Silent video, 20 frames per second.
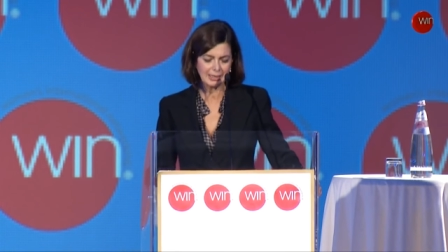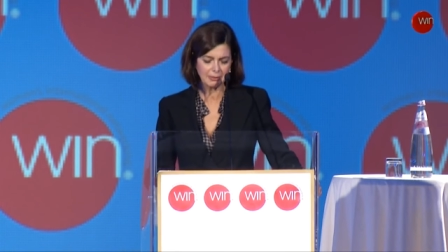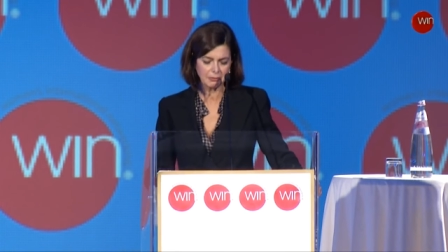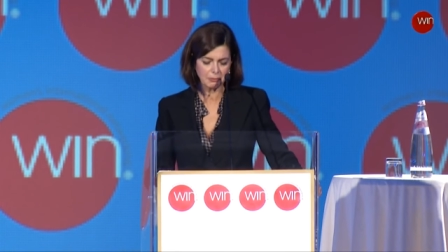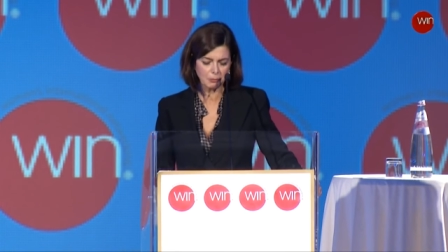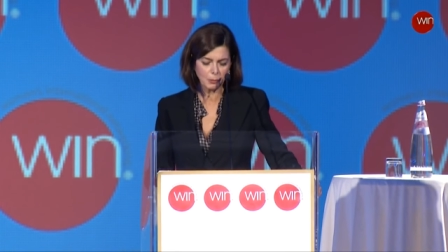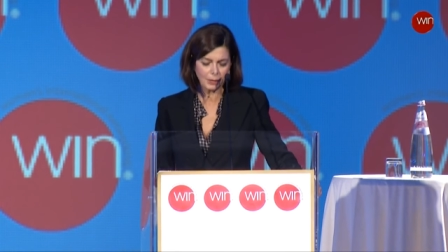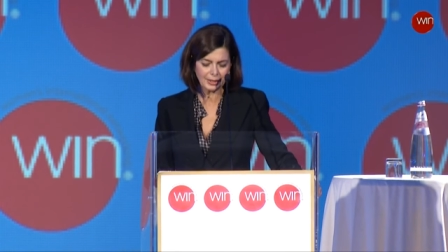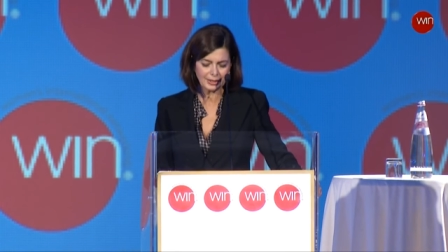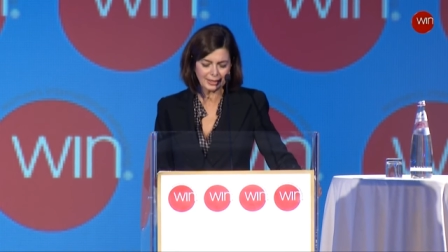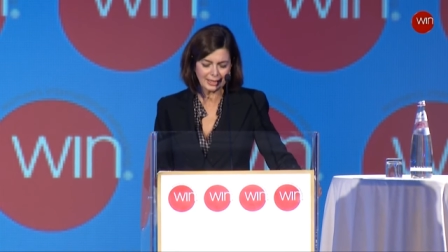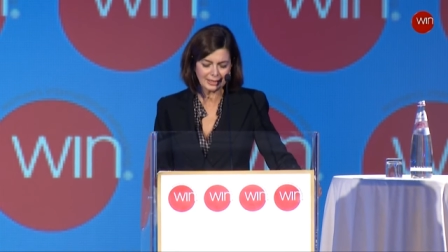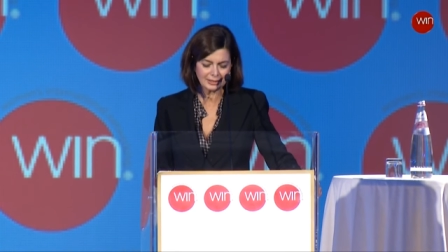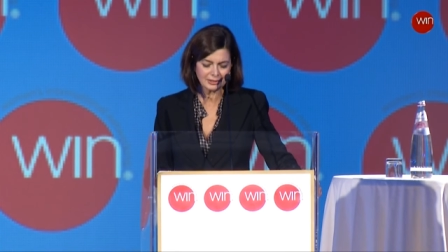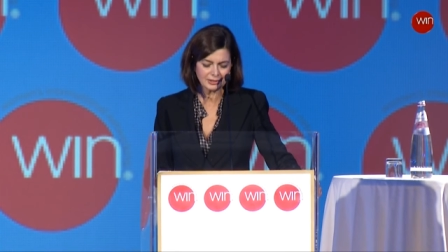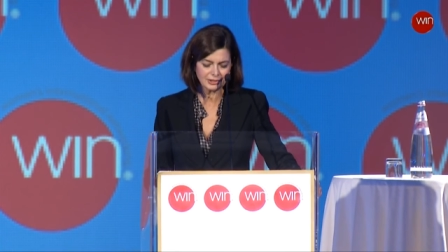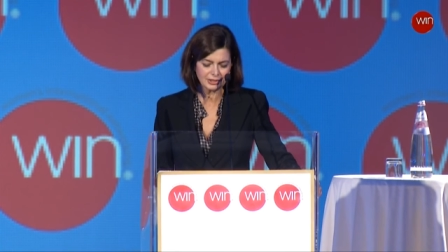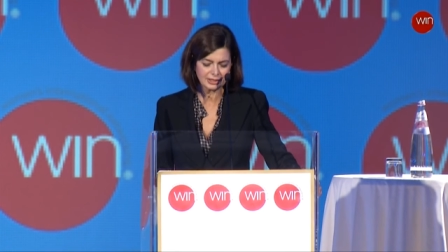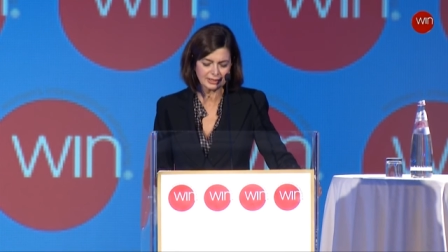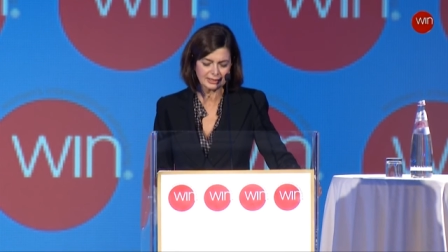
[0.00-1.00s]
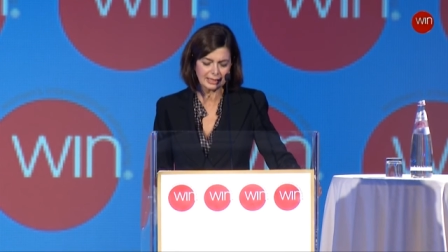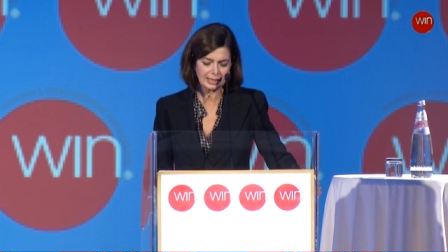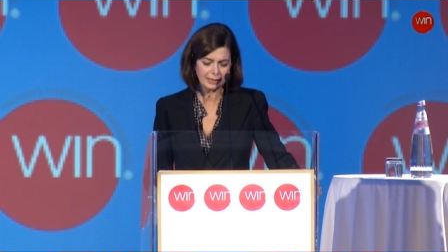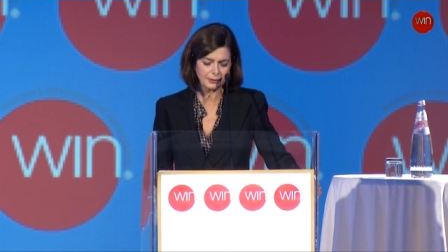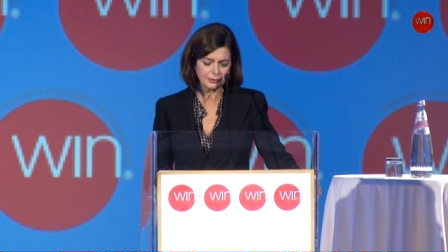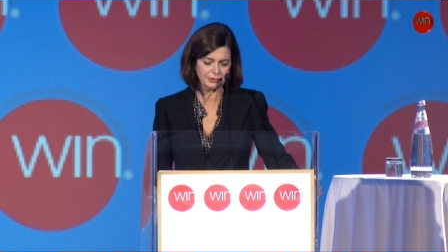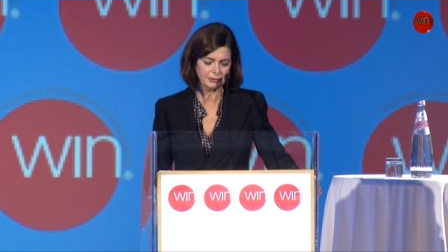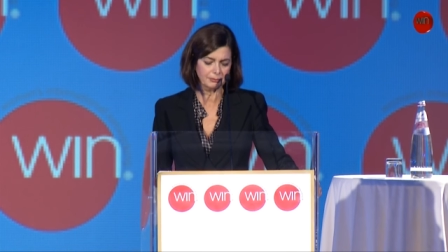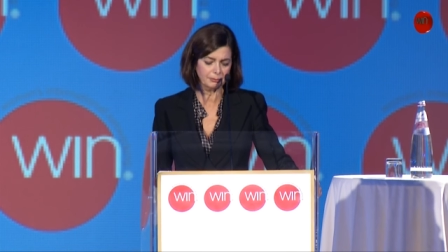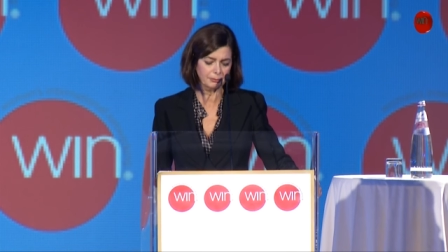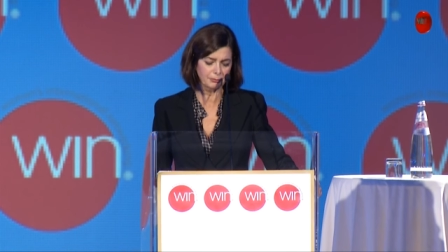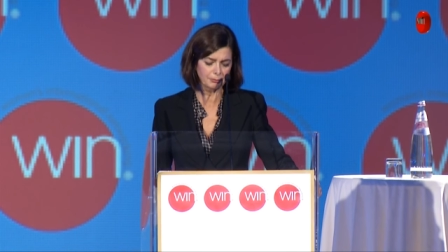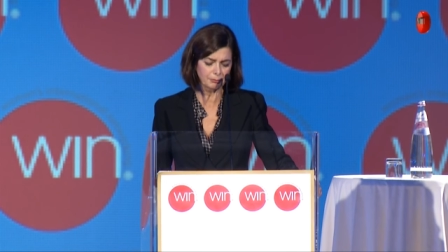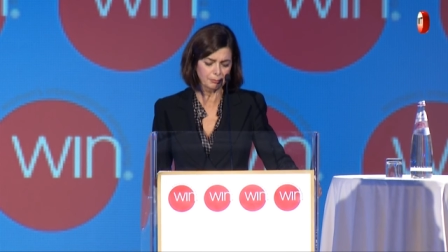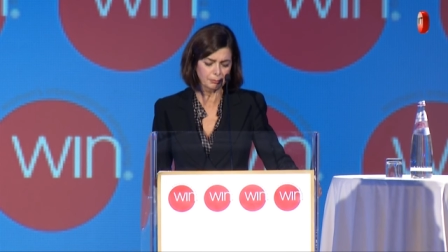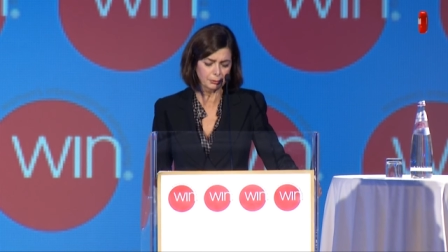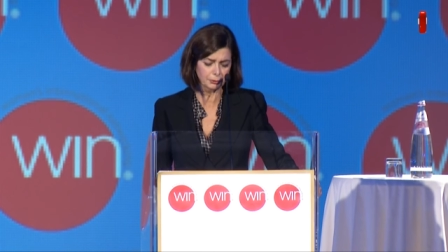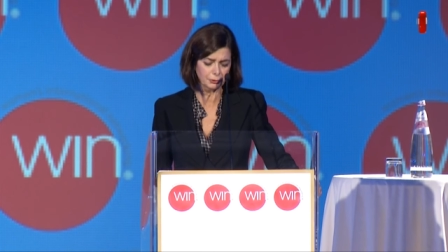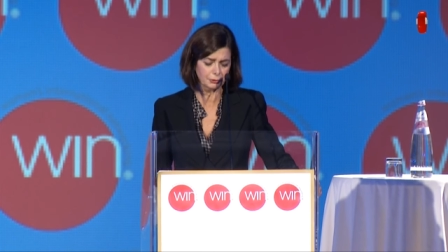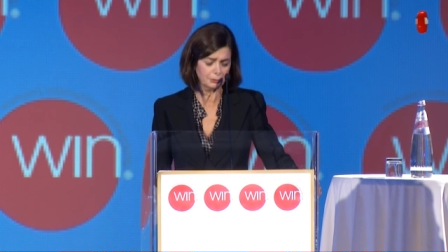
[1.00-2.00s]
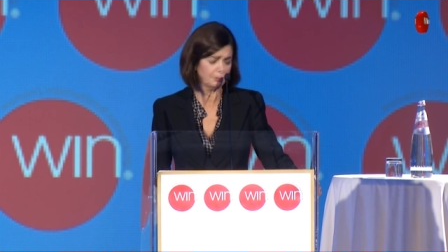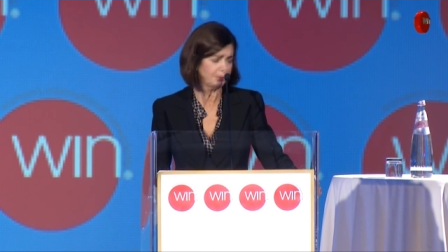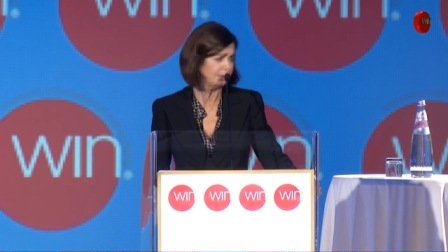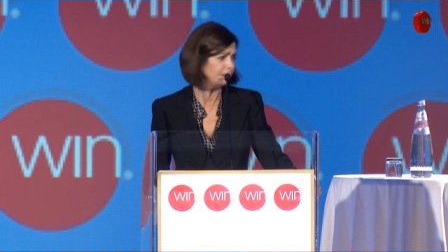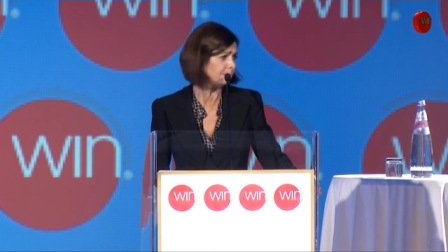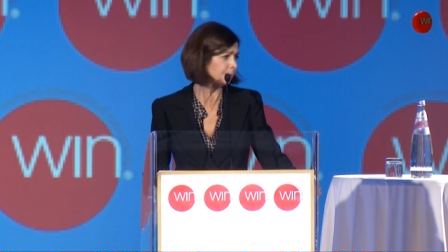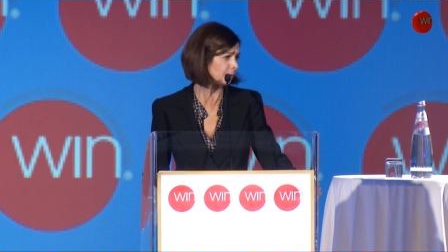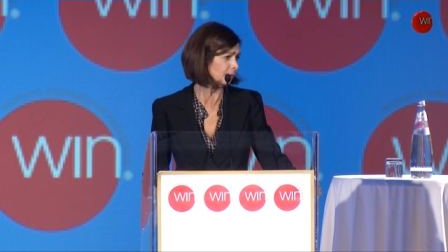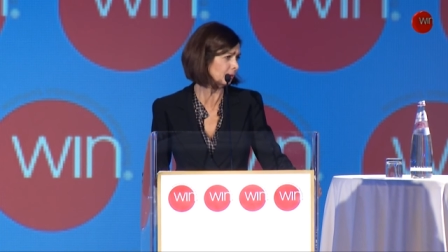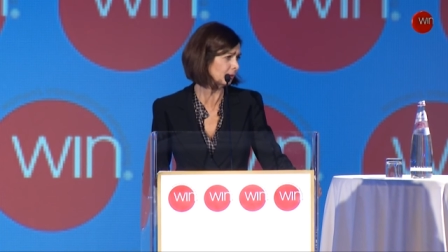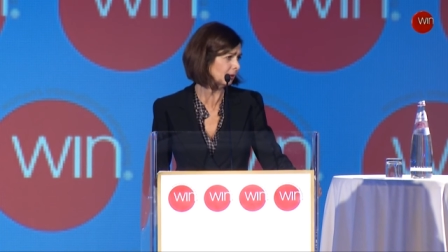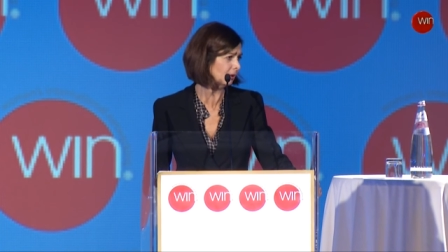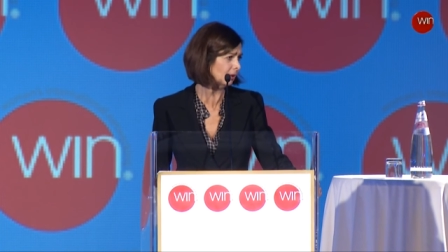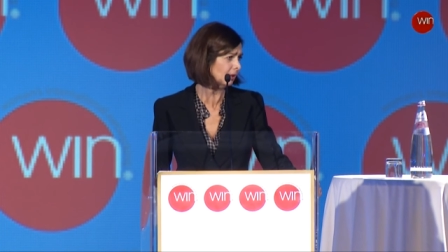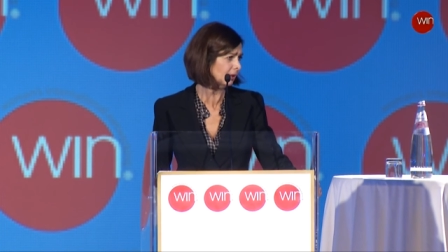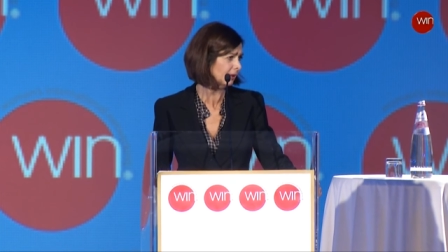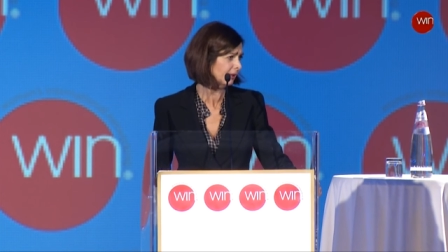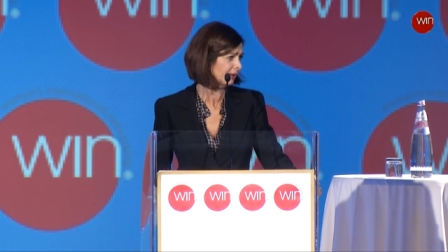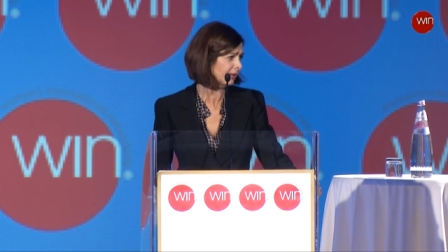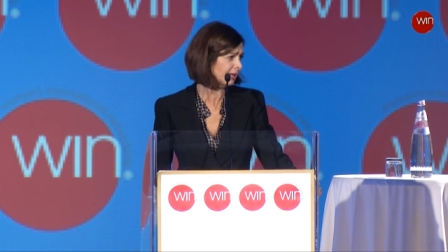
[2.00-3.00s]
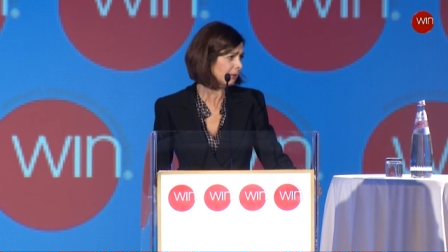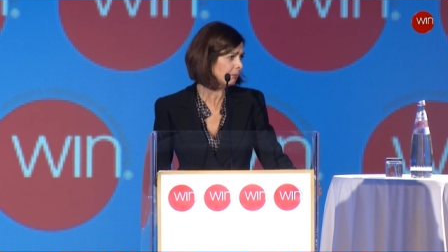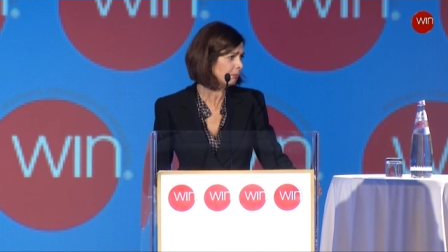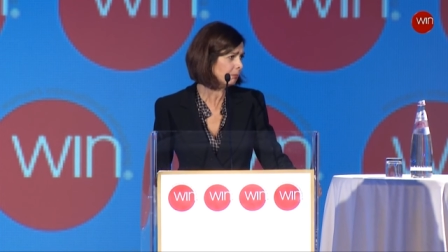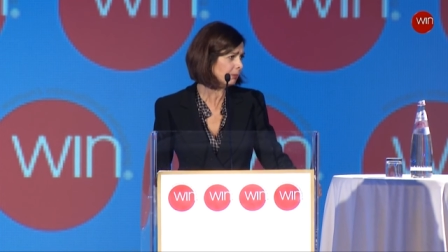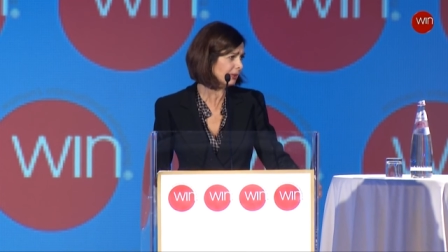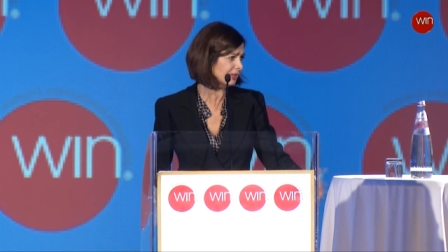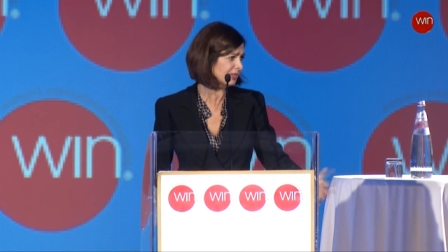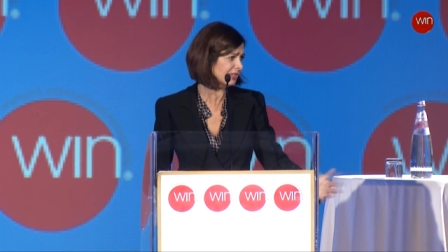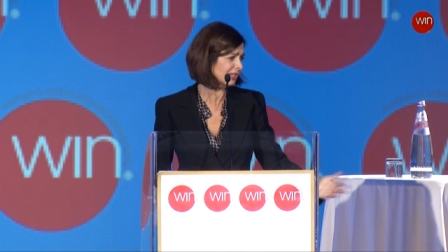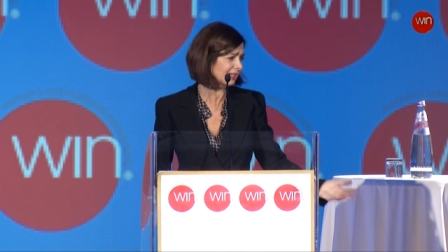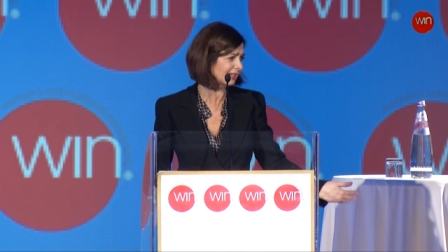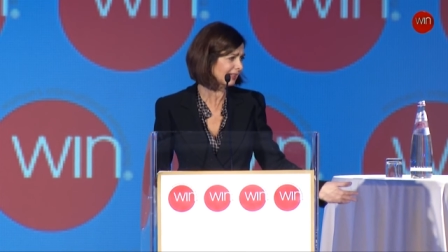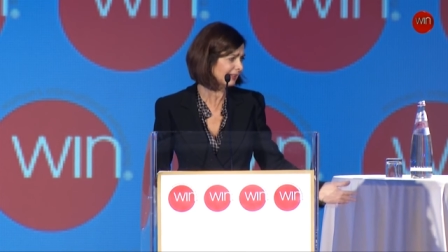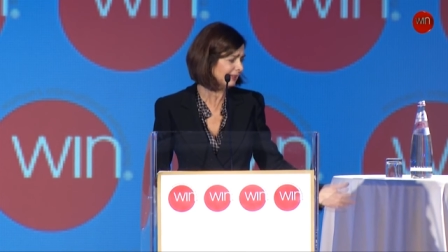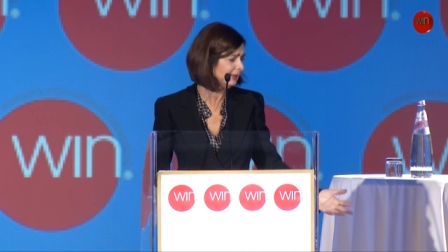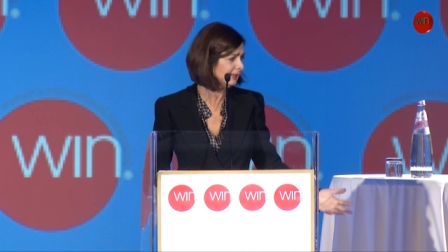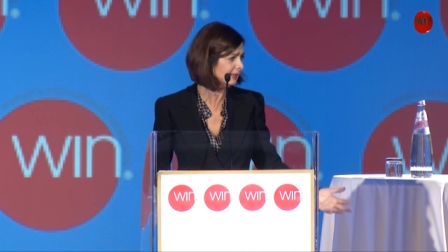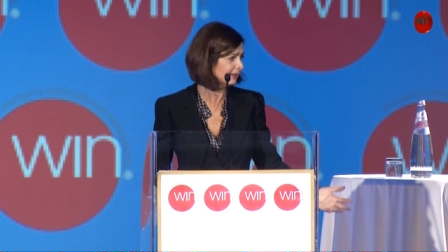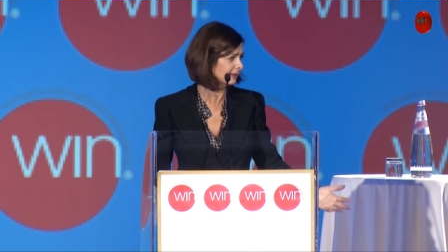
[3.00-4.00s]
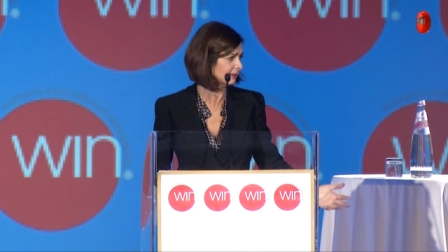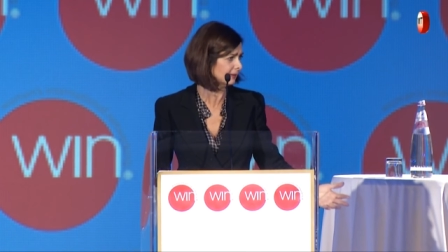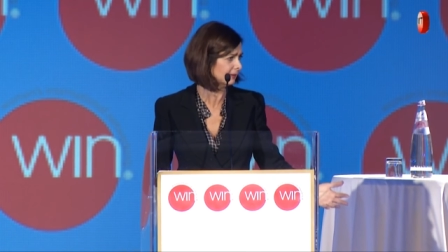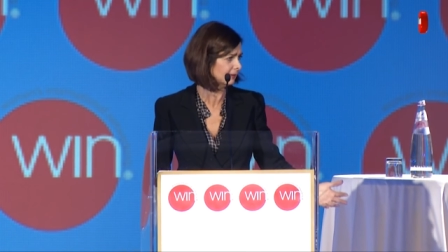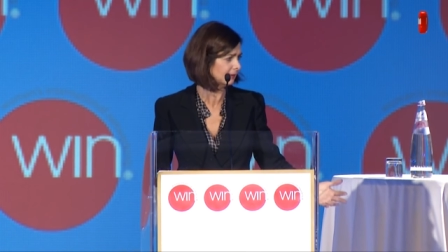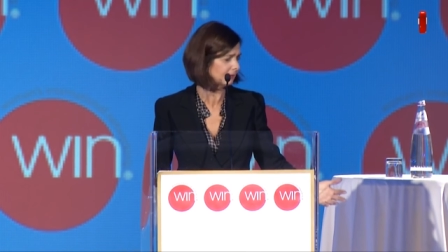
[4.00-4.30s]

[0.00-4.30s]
100,000 boat people. Numbers are clear.